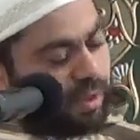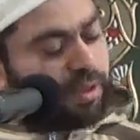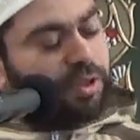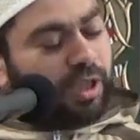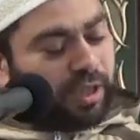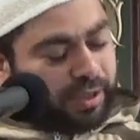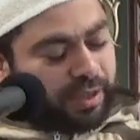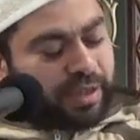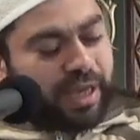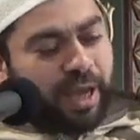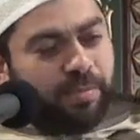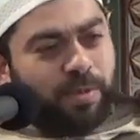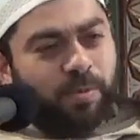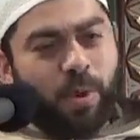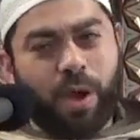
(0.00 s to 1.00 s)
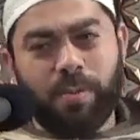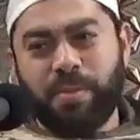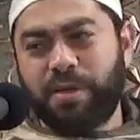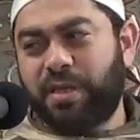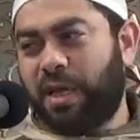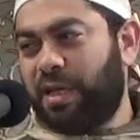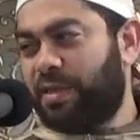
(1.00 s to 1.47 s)
till the time of
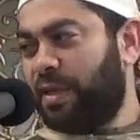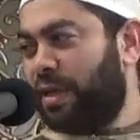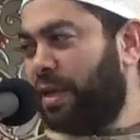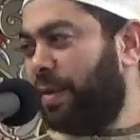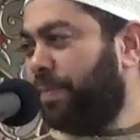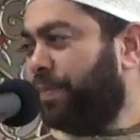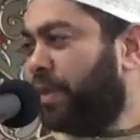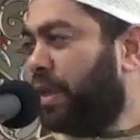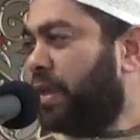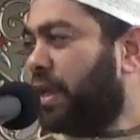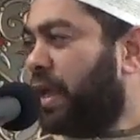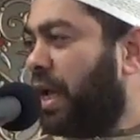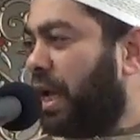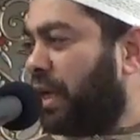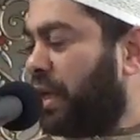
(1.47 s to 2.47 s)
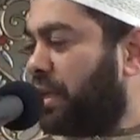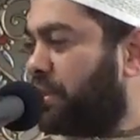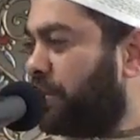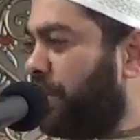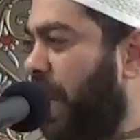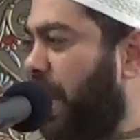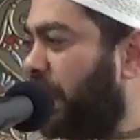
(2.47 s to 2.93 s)
Muhammad sallallahu alaihi wasallam, Allah
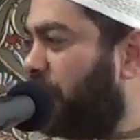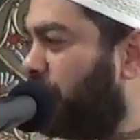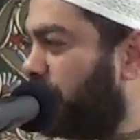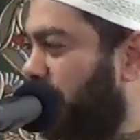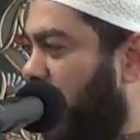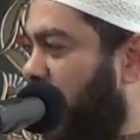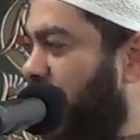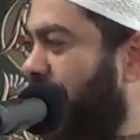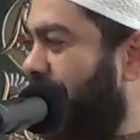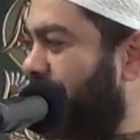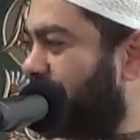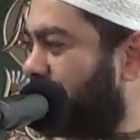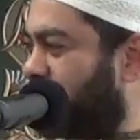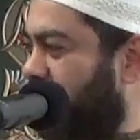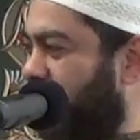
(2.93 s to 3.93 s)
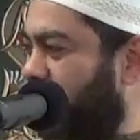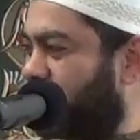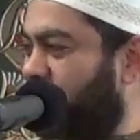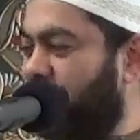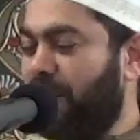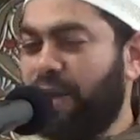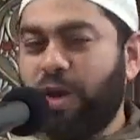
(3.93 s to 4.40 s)
subhanahu wa ta'ala has
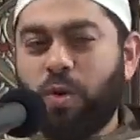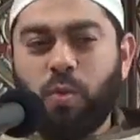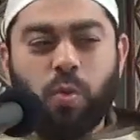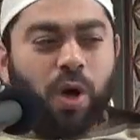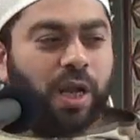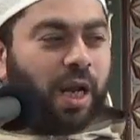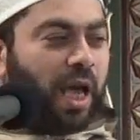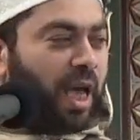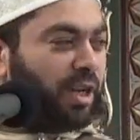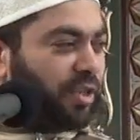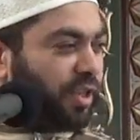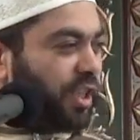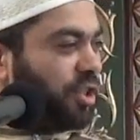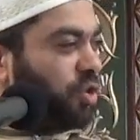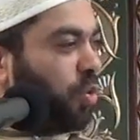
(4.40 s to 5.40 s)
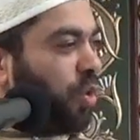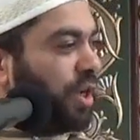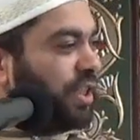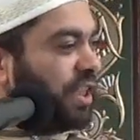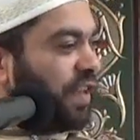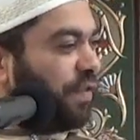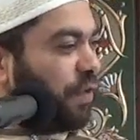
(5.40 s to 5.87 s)
sent
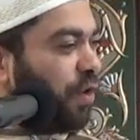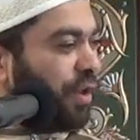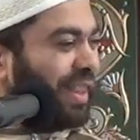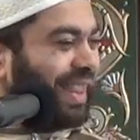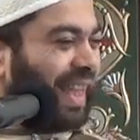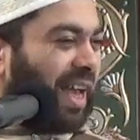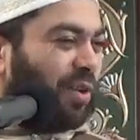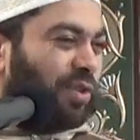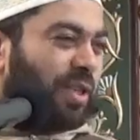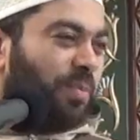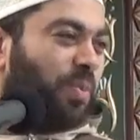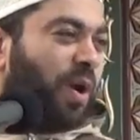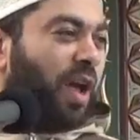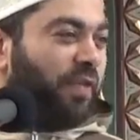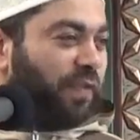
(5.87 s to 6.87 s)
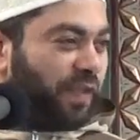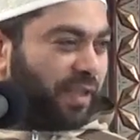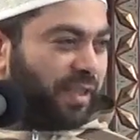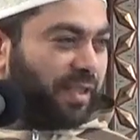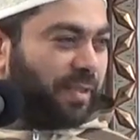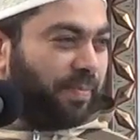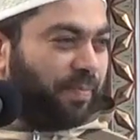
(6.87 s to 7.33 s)
124,000
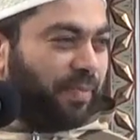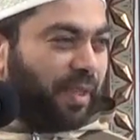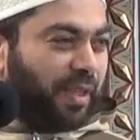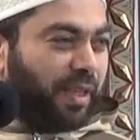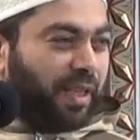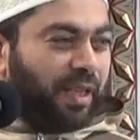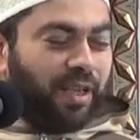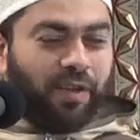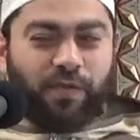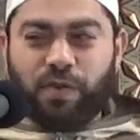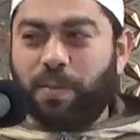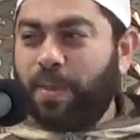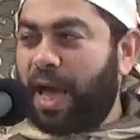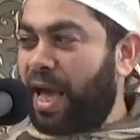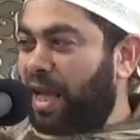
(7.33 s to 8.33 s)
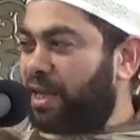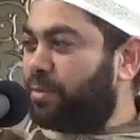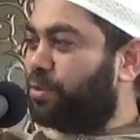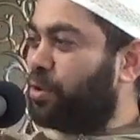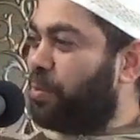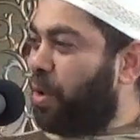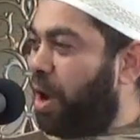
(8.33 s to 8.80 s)
prophets. From
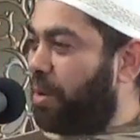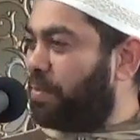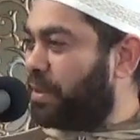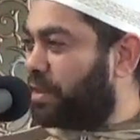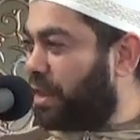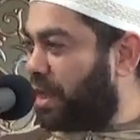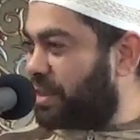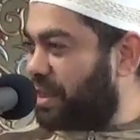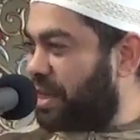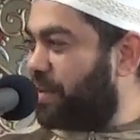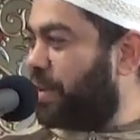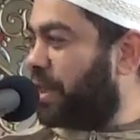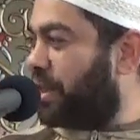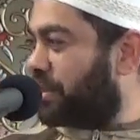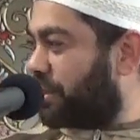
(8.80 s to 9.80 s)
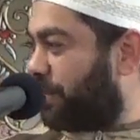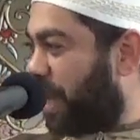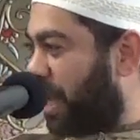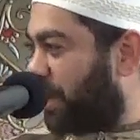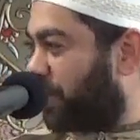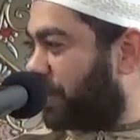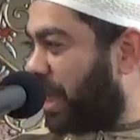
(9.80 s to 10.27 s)
Adam to Muhammad sallallahu alaihi wasallam, Allah
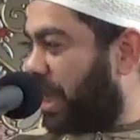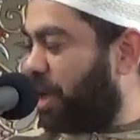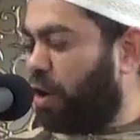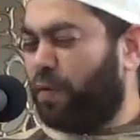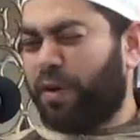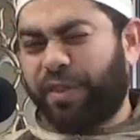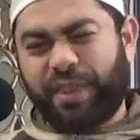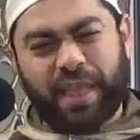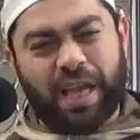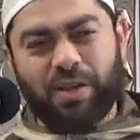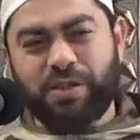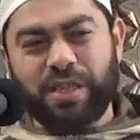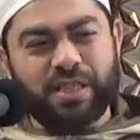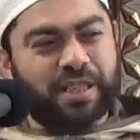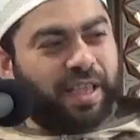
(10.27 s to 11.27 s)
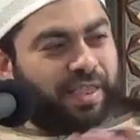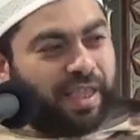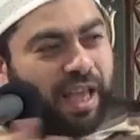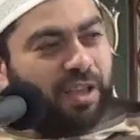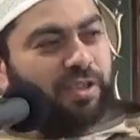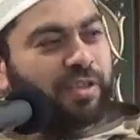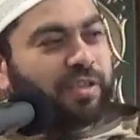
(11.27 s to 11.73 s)
subhanahu wa ta'ala, over thousands and
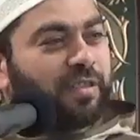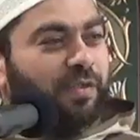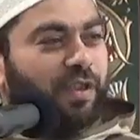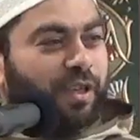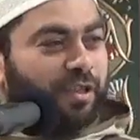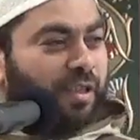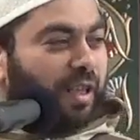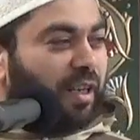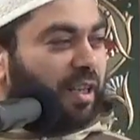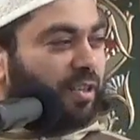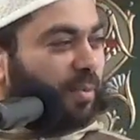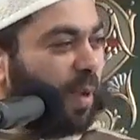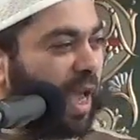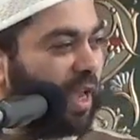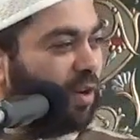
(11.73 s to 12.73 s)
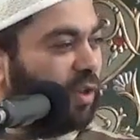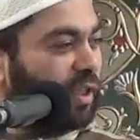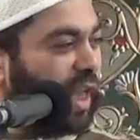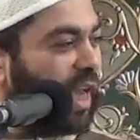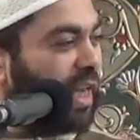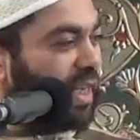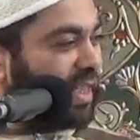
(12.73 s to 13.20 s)
thousands of years, Allah subhanahu
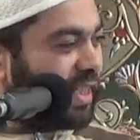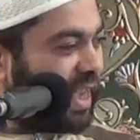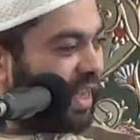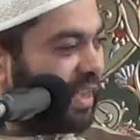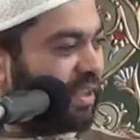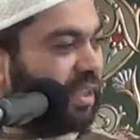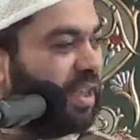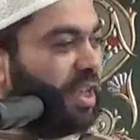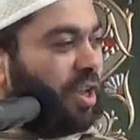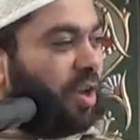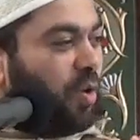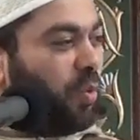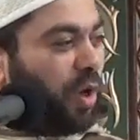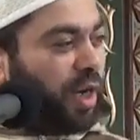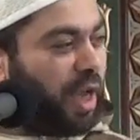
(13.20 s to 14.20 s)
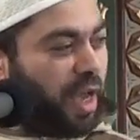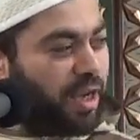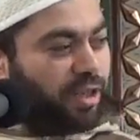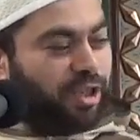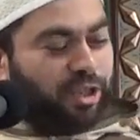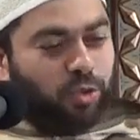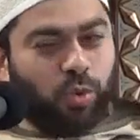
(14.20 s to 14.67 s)
wa ta'ala sent
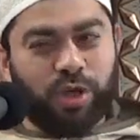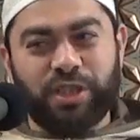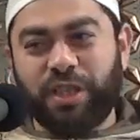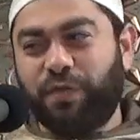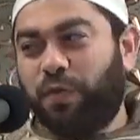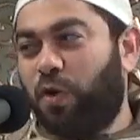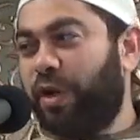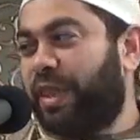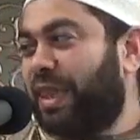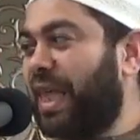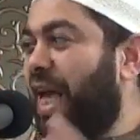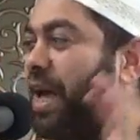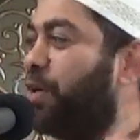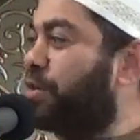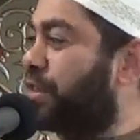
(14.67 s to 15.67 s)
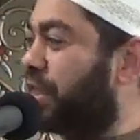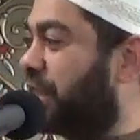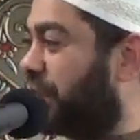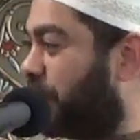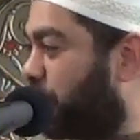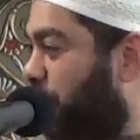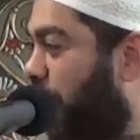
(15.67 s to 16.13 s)

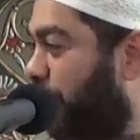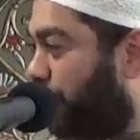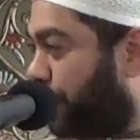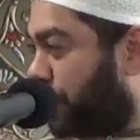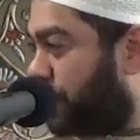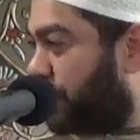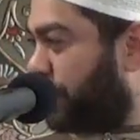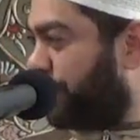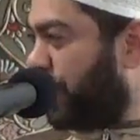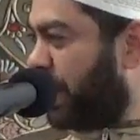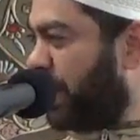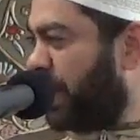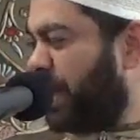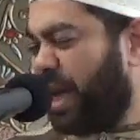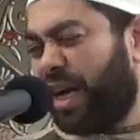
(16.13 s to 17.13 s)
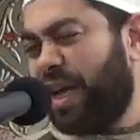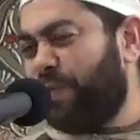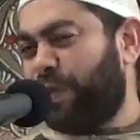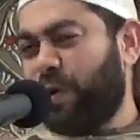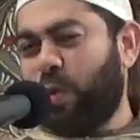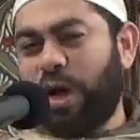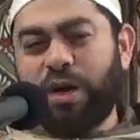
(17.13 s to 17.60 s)
124,000 prophets. Not
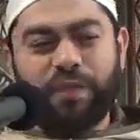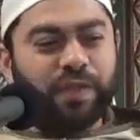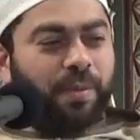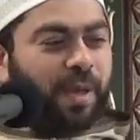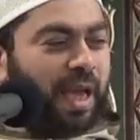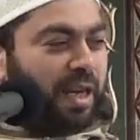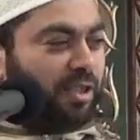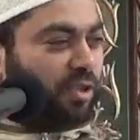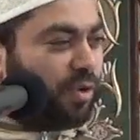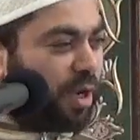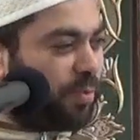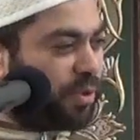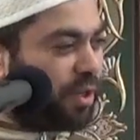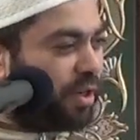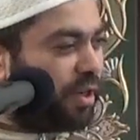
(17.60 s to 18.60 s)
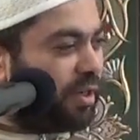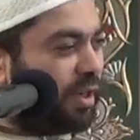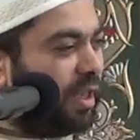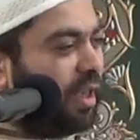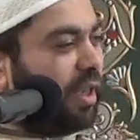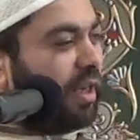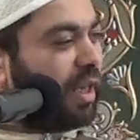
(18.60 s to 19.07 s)
every one of them had a
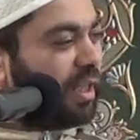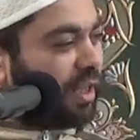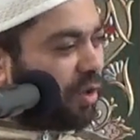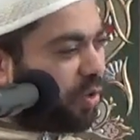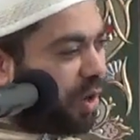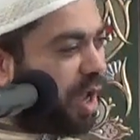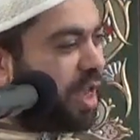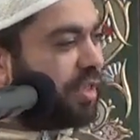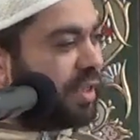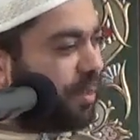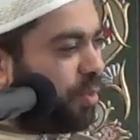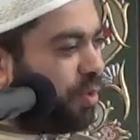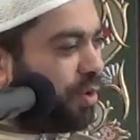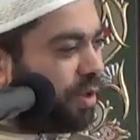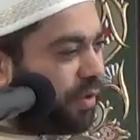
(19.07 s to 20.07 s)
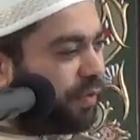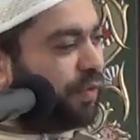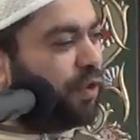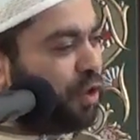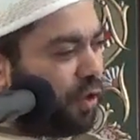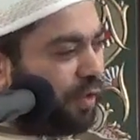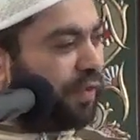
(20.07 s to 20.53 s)
scripture like the Quran, Zabur.
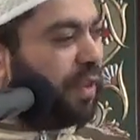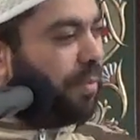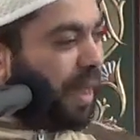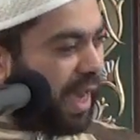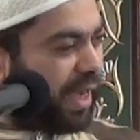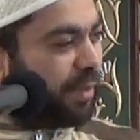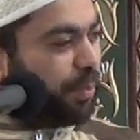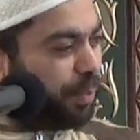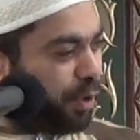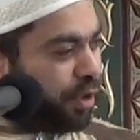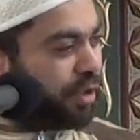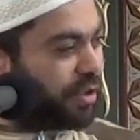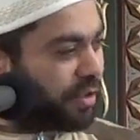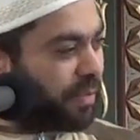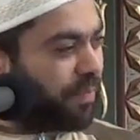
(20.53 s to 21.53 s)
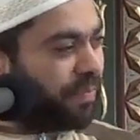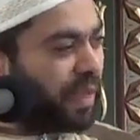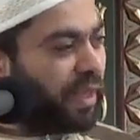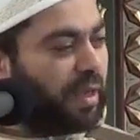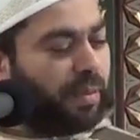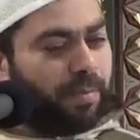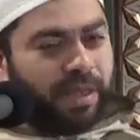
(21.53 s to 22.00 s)
Few of them had books,
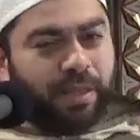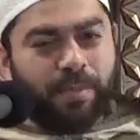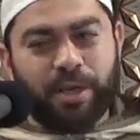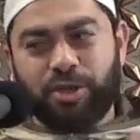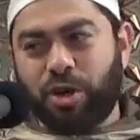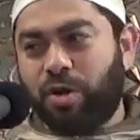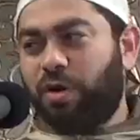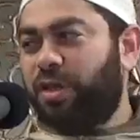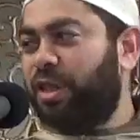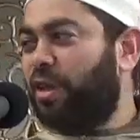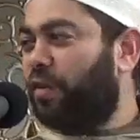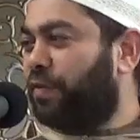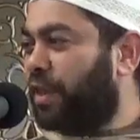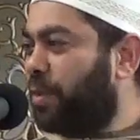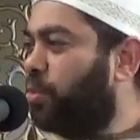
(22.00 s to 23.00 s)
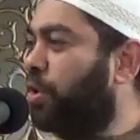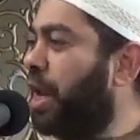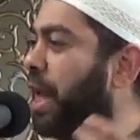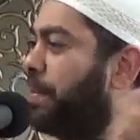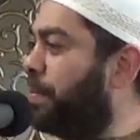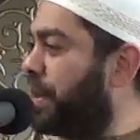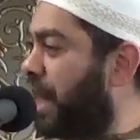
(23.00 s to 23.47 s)
but the majority of them were
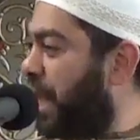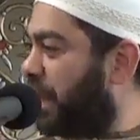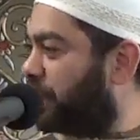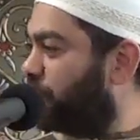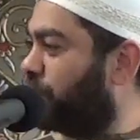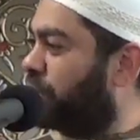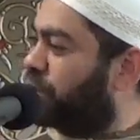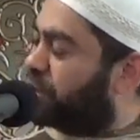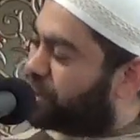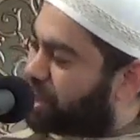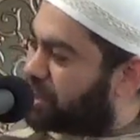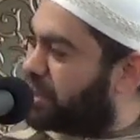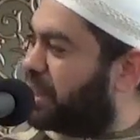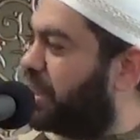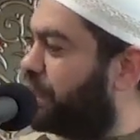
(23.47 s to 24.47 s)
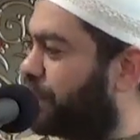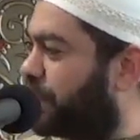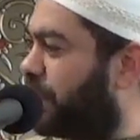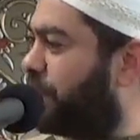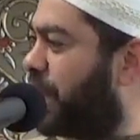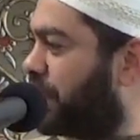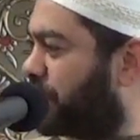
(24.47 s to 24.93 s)
anbiya to just deliver
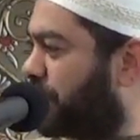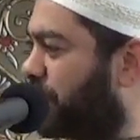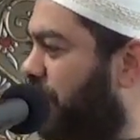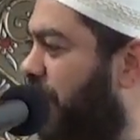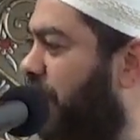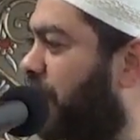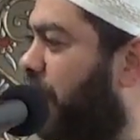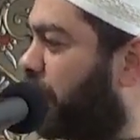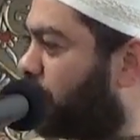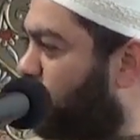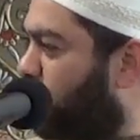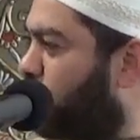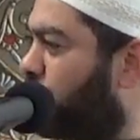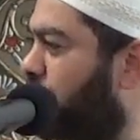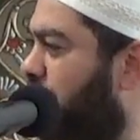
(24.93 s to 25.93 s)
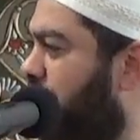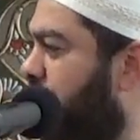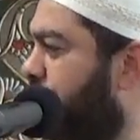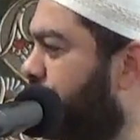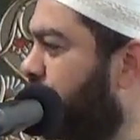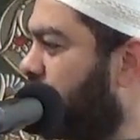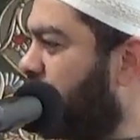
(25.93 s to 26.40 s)
the message, like Harun
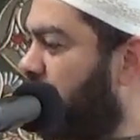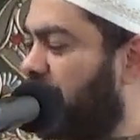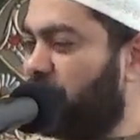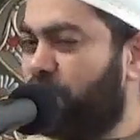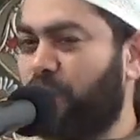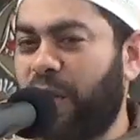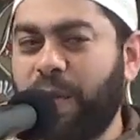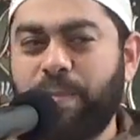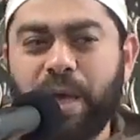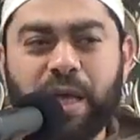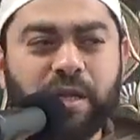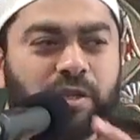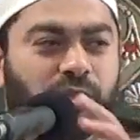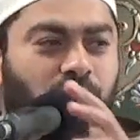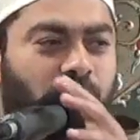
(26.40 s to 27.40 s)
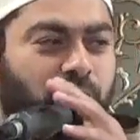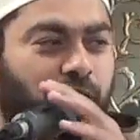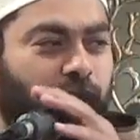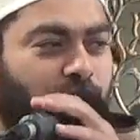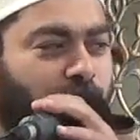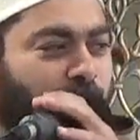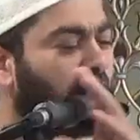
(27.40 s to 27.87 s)
and Sulaiman and so on and
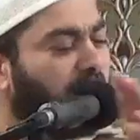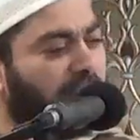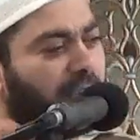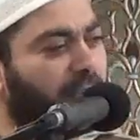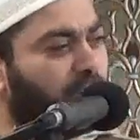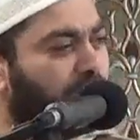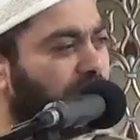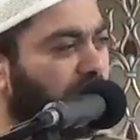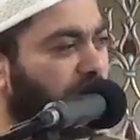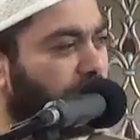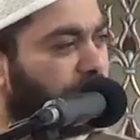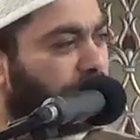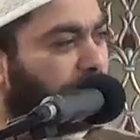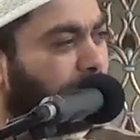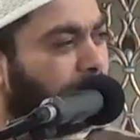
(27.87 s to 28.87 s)
so alayhimus salam.